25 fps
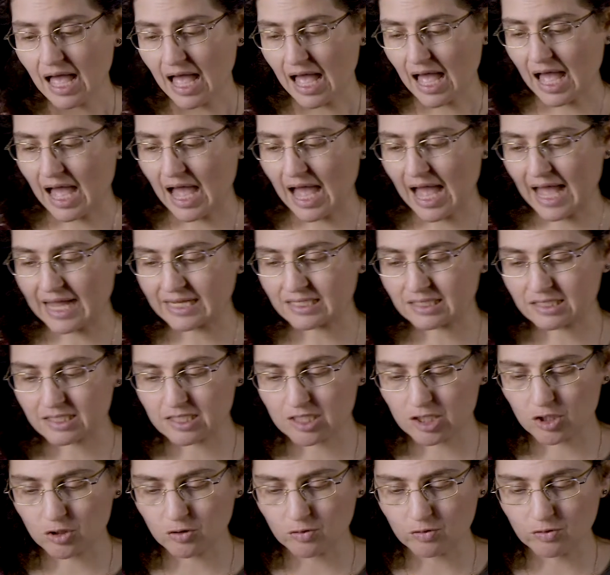and
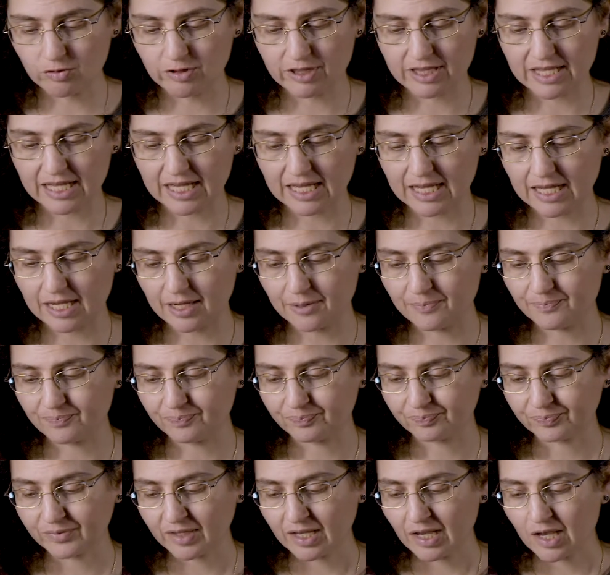to the
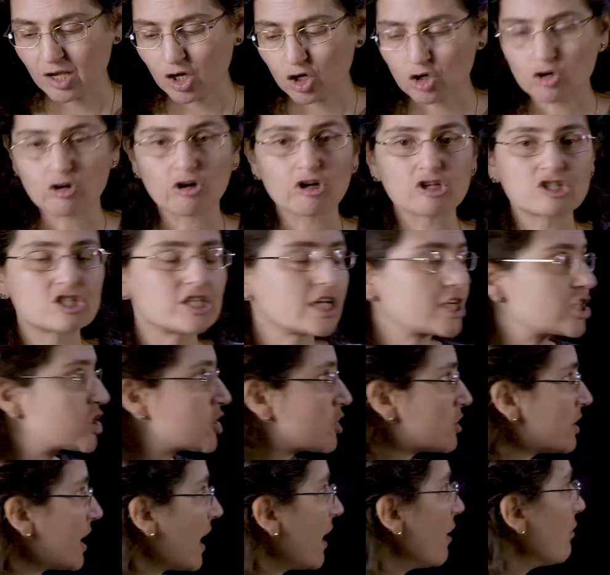
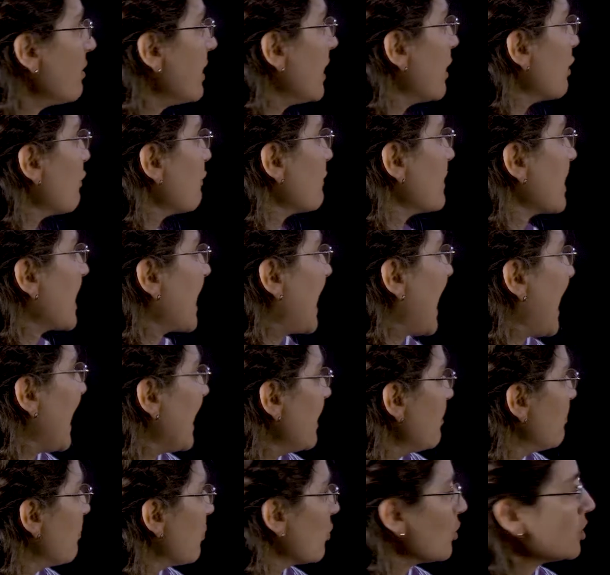cross-section area of the
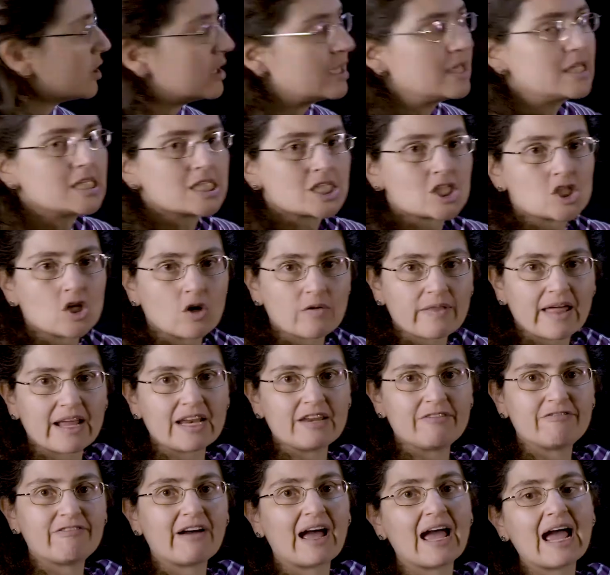cable, so that
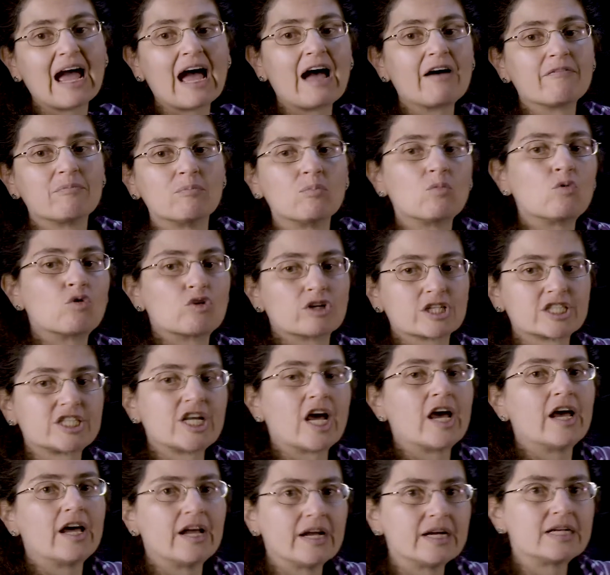if I have more
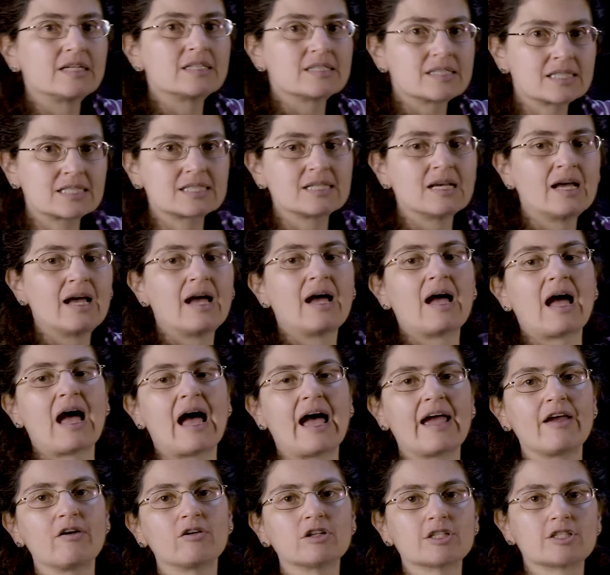turns,
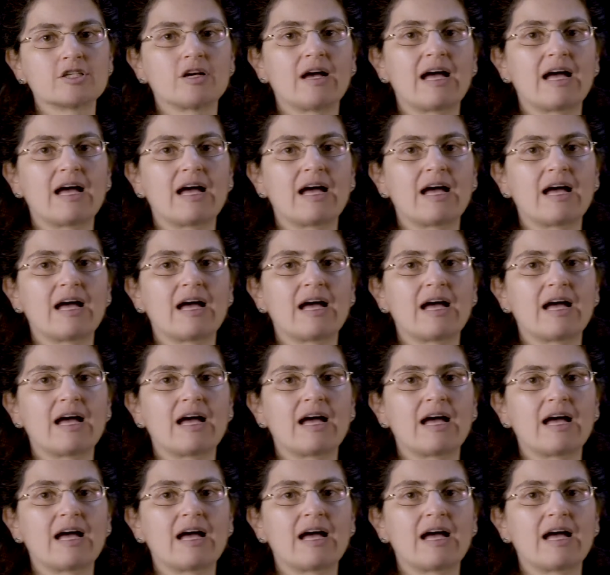I also